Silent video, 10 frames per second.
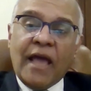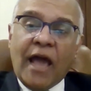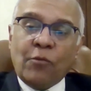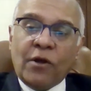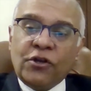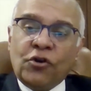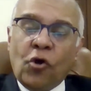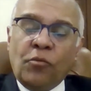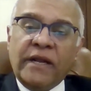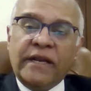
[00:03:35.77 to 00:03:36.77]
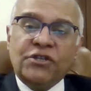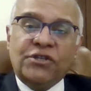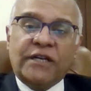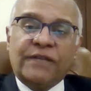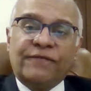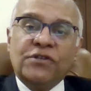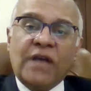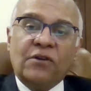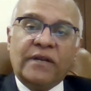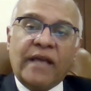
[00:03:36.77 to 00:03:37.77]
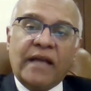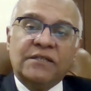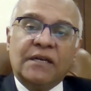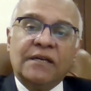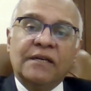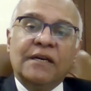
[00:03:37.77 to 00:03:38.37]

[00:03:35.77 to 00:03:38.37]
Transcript: And what the Global Initiative for Childhood Cancer